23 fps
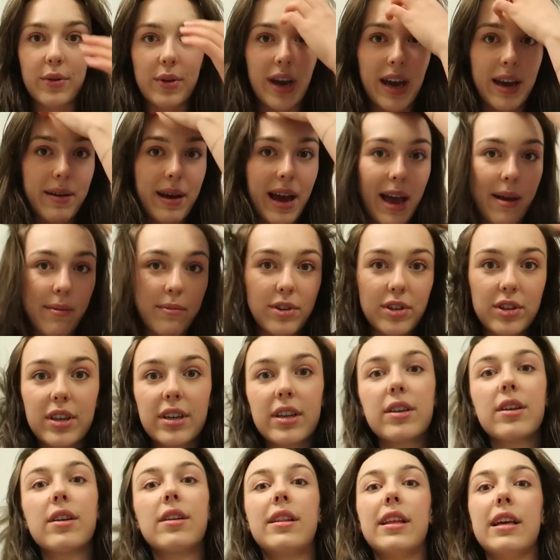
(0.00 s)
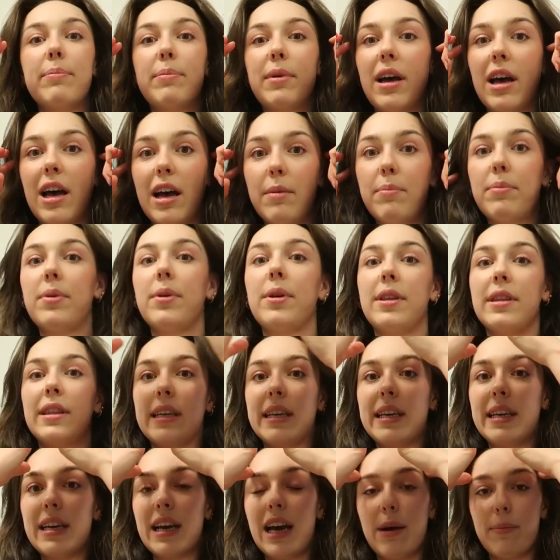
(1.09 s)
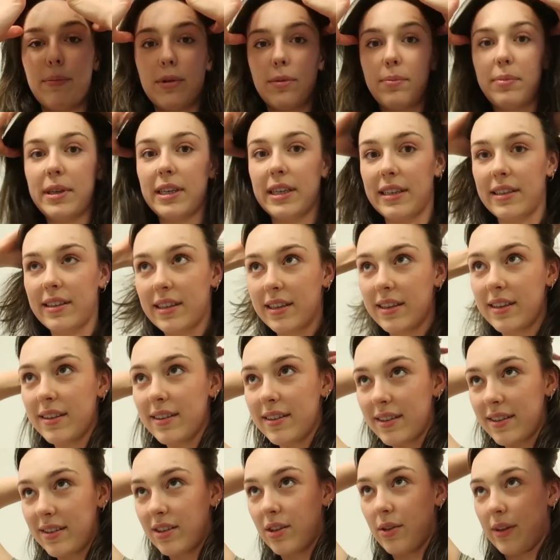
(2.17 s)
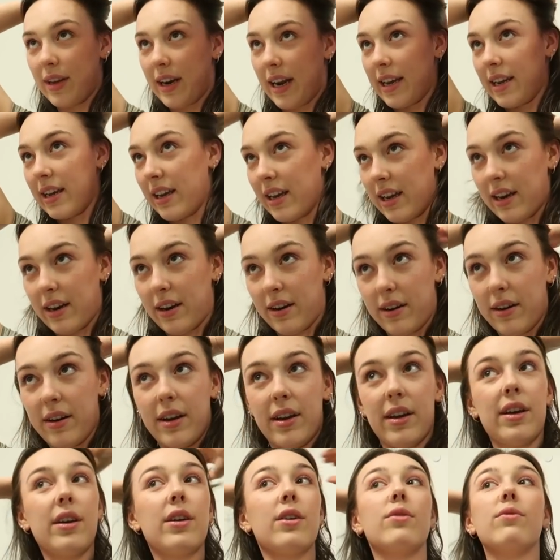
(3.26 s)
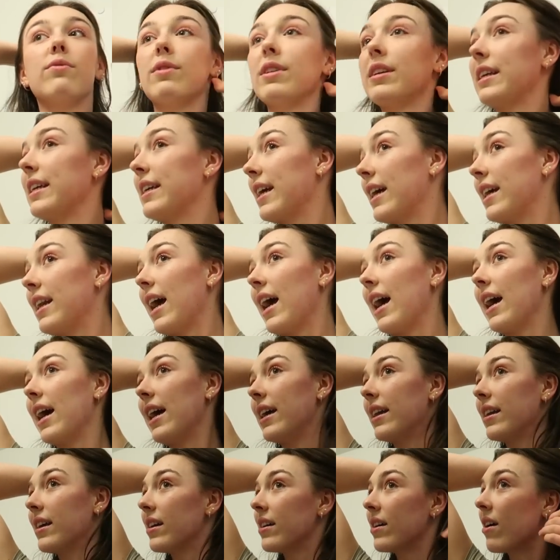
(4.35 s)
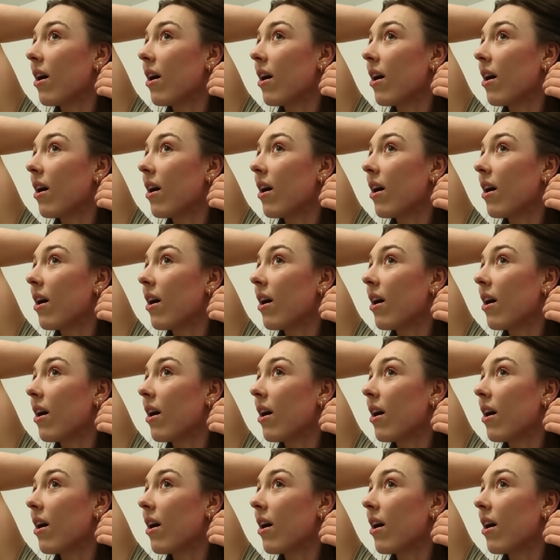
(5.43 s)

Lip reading: Okay, I'm just going to clip up the upper pieces so that I can really get at